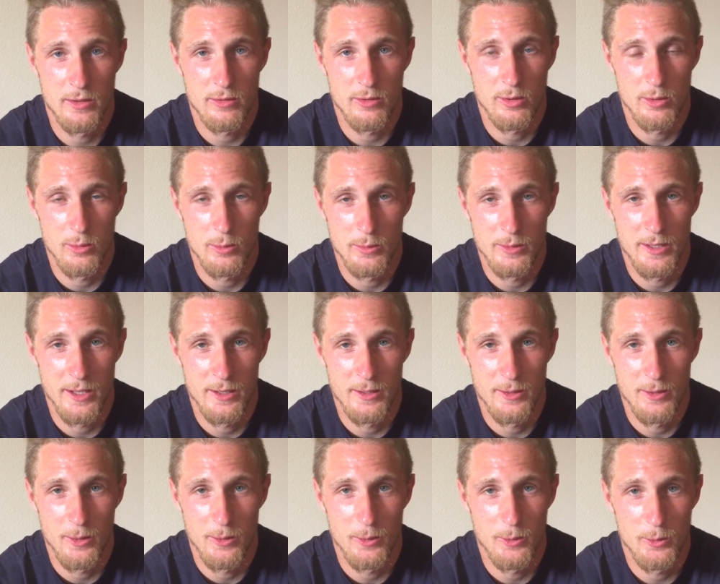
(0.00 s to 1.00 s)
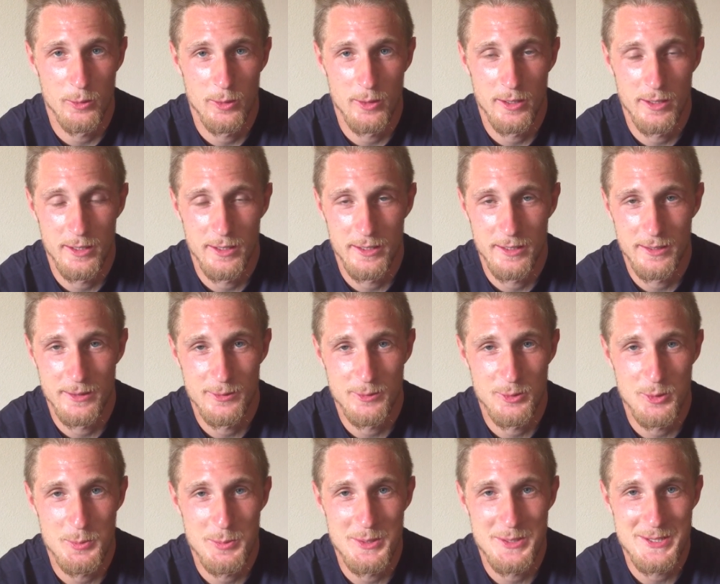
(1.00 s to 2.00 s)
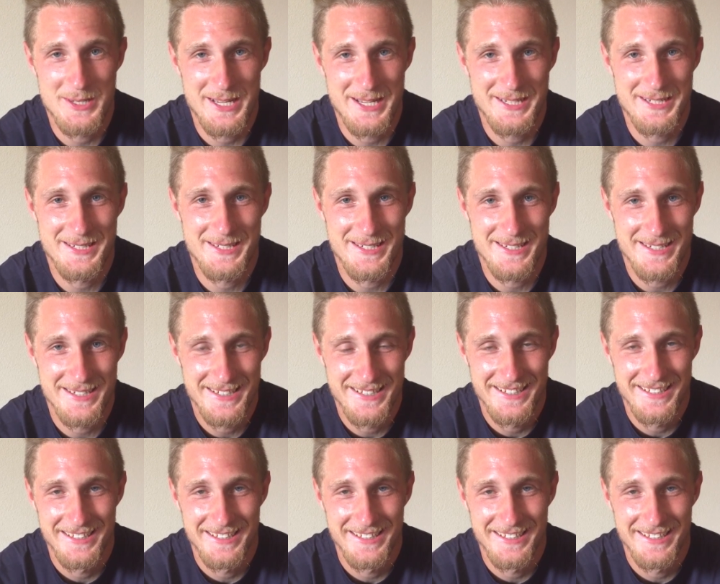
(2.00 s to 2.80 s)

so we done no uh, stupid things.